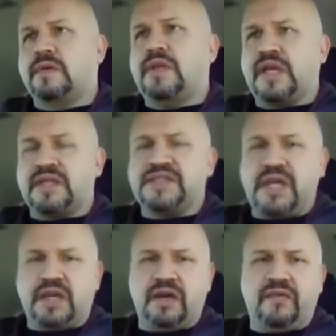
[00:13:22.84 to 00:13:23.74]
that could
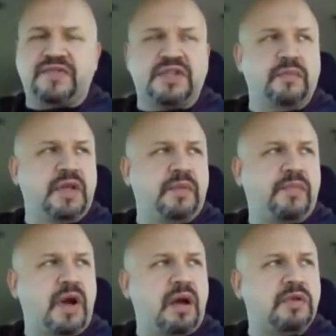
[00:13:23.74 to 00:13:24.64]
take care of so many
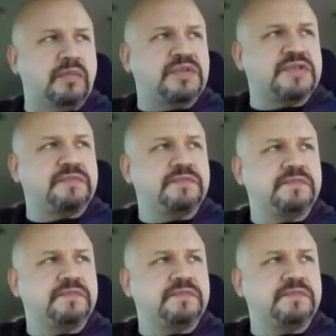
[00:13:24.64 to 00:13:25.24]
problems,